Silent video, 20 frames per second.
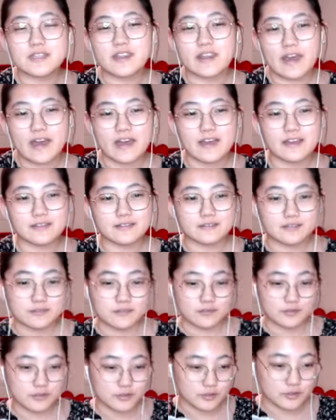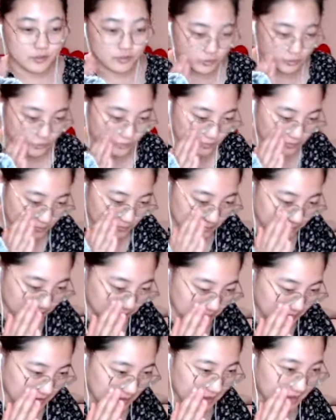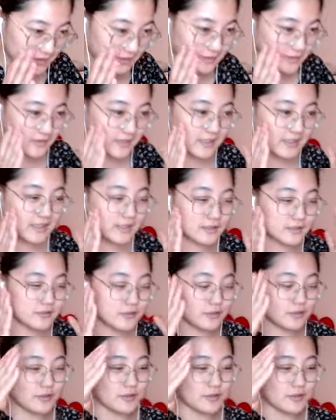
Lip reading: that zoom into